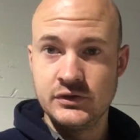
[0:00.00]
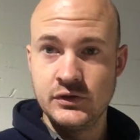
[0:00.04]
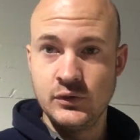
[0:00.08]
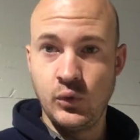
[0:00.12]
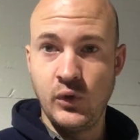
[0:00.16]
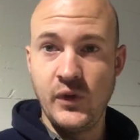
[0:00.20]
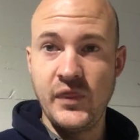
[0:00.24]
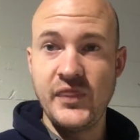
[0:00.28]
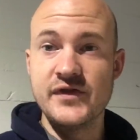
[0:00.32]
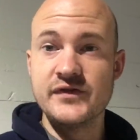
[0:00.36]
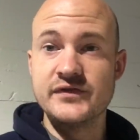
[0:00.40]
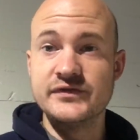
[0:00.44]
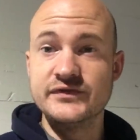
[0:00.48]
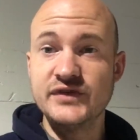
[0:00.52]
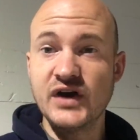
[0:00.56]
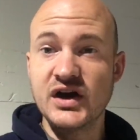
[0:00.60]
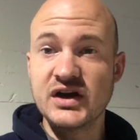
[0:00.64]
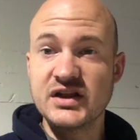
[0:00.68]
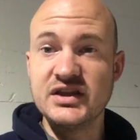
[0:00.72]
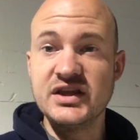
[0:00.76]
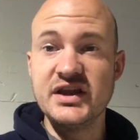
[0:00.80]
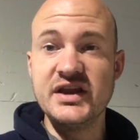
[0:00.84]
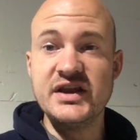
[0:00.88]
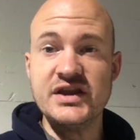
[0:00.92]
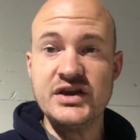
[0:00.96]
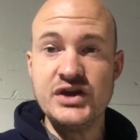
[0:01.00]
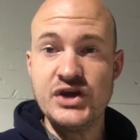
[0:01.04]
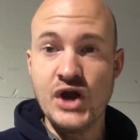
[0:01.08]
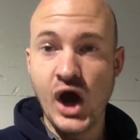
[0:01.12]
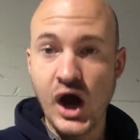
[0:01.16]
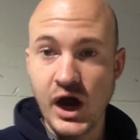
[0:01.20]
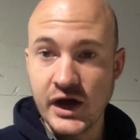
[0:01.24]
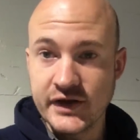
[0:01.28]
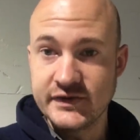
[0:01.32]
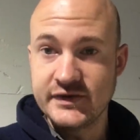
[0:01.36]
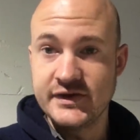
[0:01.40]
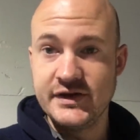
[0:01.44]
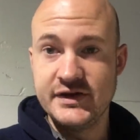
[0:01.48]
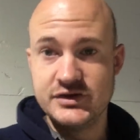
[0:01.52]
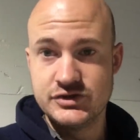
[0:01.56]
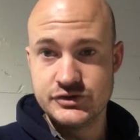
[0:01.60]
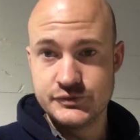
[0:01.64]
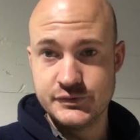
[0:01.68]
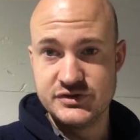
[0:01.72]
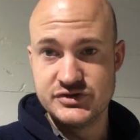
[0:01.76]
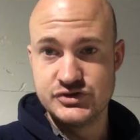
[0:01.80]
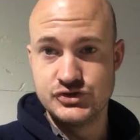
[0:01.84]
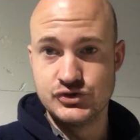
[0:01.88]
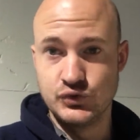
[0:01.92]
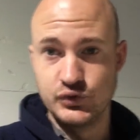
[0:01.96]
What the fuck did he not teach
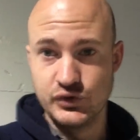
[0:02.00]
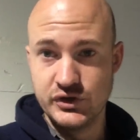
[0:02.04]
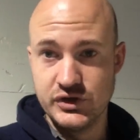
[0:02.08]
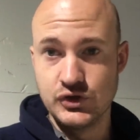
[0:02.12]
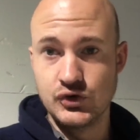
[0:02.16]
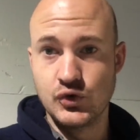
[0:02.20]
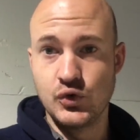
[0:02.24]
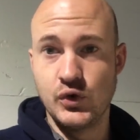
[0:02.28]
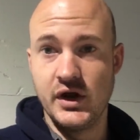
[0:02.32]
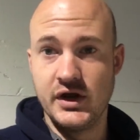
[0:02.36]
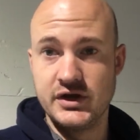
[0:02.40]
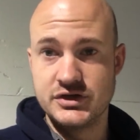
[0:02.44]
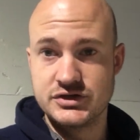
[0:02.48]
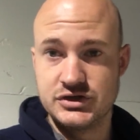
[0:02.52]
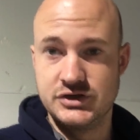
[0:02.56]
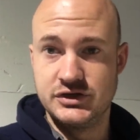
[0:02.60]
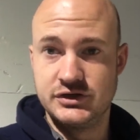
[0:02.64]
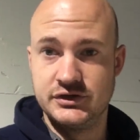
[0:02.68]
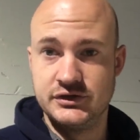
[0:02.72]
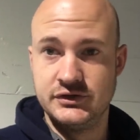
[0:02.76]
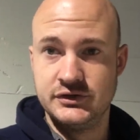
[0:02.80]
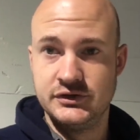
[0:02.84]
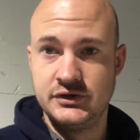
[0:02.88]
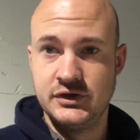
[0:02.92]
me is the real question.